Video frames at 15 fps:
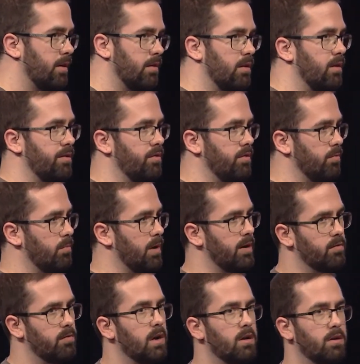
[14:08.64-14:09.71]
unless you might
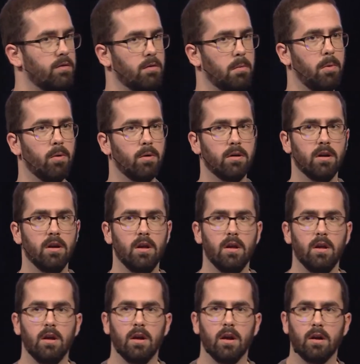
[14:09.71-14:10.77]
have read our report.
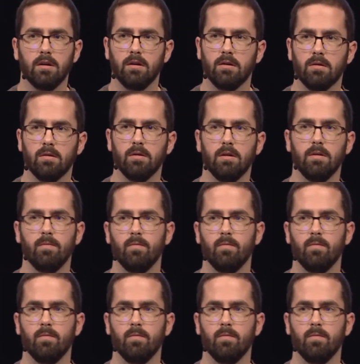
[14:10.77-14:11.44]
I don't know